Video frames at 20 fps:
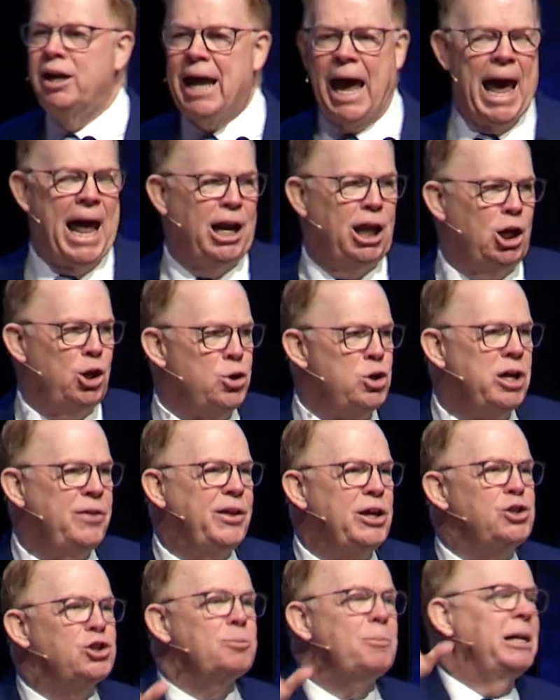Hallelujah.
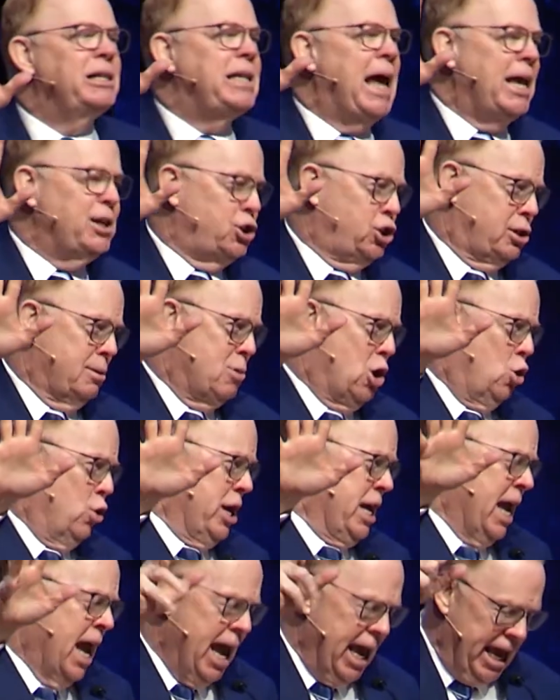This is my
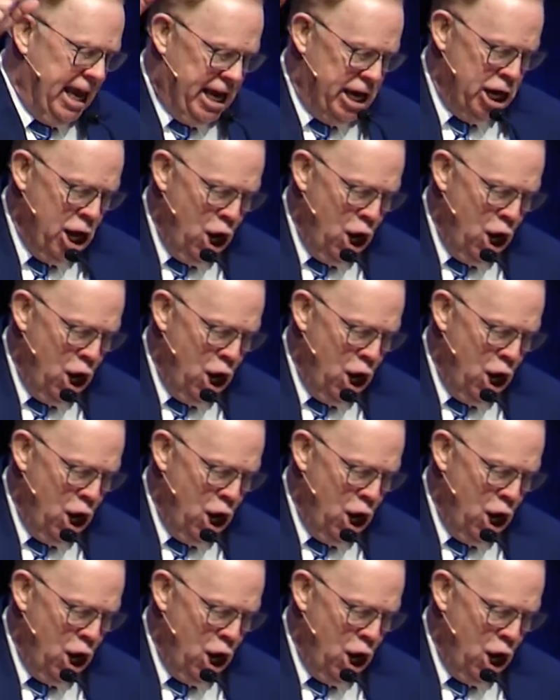testimony. He